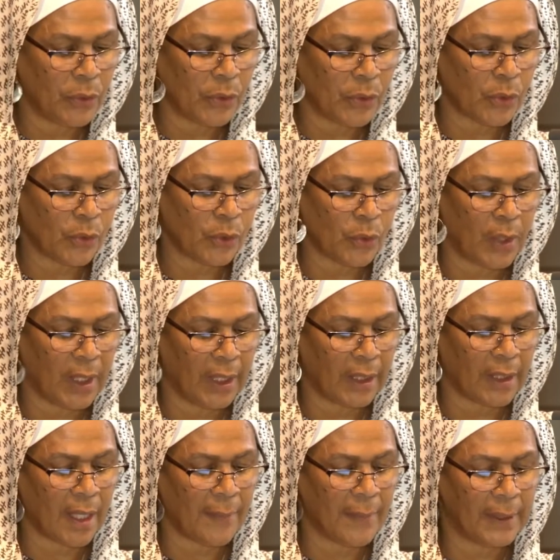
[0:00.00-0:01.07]
social,
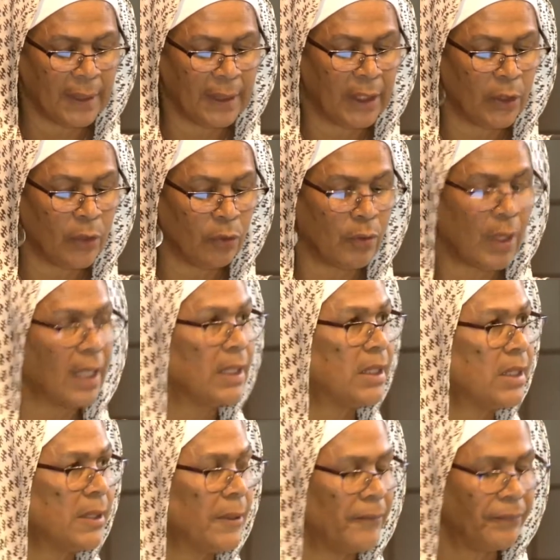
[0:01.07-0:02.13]
economic, and legal
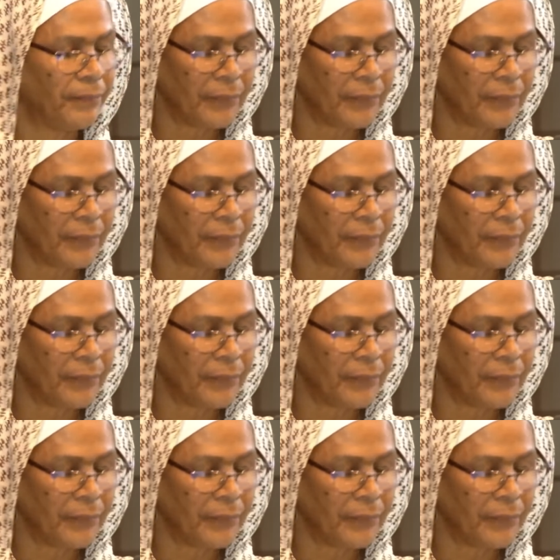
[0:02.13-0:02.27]
rights.